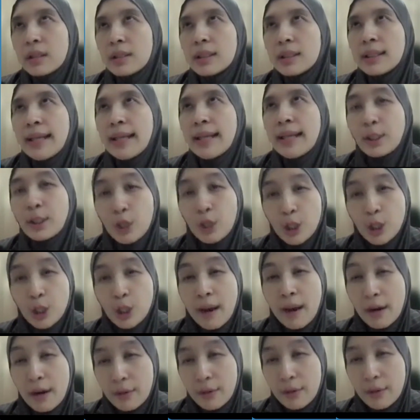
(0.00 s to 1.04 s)
language
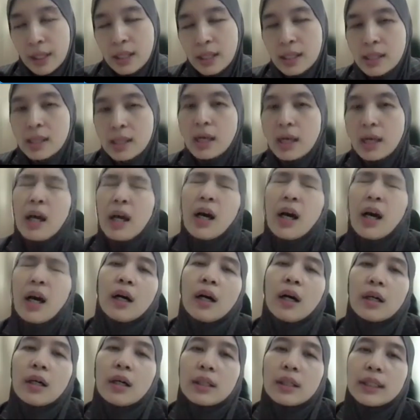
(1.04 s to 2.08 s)
barriers,
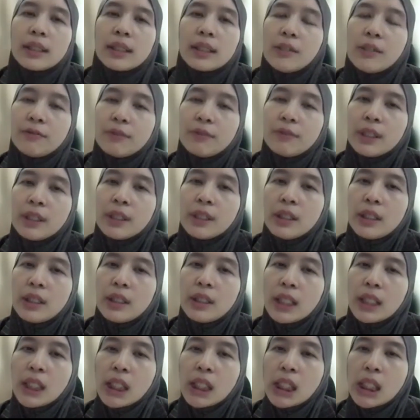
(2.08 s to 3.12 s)
even
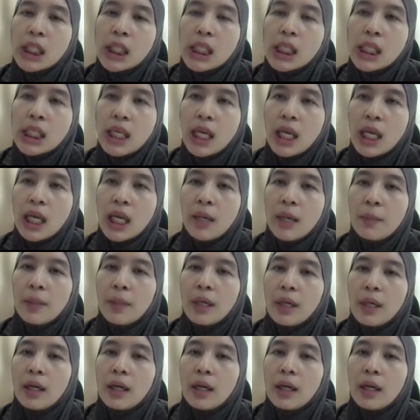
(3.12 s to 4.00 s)
in, say,